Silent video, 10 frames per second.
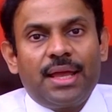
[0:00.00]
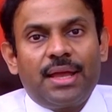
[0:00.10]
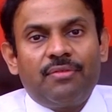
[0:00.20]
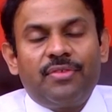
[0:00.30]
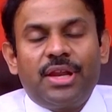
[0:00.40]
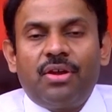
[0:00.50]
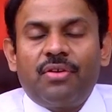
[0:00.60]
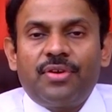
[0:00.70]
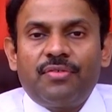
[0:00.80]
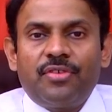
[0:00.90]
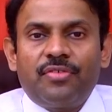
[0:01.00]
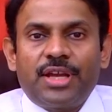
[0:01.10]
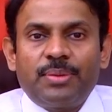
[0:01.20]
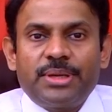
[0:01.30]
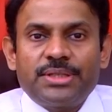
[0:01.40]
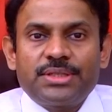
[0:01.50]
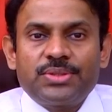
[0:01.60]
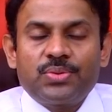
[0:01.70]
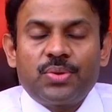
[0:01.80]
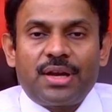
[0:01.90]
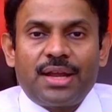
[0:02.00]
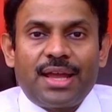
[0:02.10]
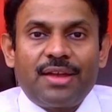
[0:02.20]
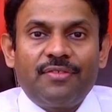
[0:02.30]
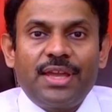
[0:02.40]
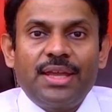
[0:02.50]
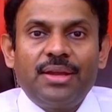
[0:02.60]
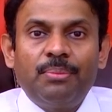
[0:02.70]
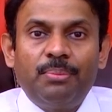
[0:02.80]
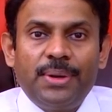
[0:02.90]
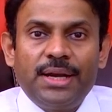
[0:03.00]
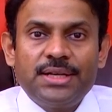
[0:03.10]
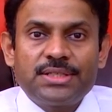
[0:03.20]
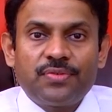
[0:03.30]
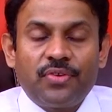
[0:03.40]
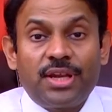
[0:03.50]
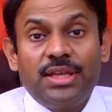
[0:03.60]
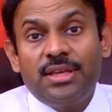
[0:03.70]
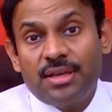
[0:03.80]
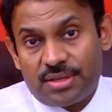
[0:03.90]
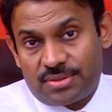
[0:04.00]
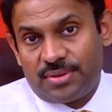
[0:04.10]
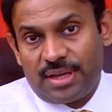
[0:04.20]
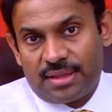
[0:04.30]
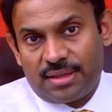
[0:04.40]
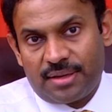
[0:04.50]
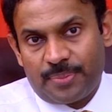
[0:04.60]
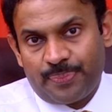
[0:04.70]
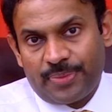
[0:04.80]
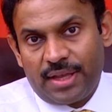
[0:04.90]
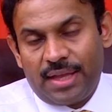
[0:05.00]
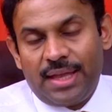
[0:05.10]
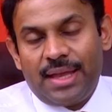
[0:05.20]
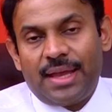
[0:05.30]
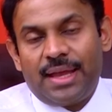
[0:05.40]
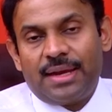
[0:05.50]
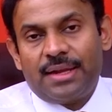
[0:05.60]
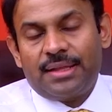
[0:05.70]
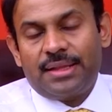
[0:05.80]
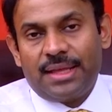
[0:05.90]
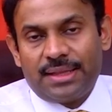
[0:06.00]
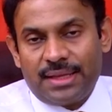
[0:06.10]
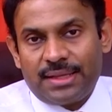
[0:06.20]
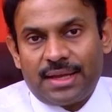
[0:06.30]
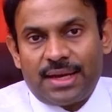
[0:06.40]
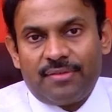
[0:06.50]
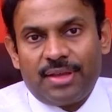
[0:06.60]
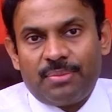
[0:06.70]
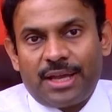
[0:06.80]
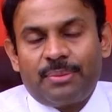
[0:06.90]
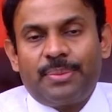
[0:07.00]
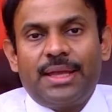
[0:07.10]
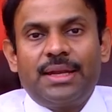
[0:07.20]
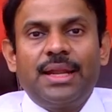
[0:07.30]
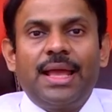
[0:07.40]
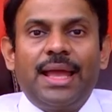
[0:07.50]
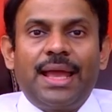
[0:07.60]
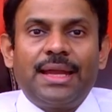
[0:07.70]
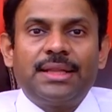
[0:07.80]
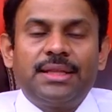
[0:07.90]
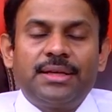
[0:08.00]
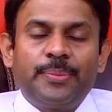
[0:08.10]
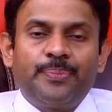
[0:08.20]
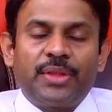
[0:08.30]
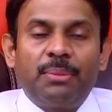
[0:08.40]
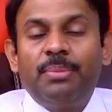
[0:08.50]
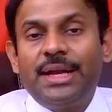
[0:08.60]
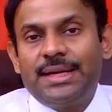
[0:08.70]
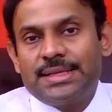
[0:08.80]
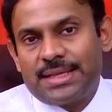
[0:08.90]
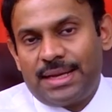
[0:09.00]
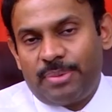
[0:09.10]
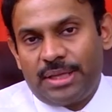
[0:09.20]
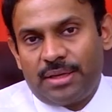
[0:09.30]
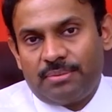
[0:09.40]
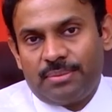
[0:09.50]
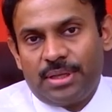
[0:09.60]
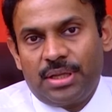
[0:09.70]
And very often we find patients who are having belts for years together, and they think they are having back pain and the belt is helping them.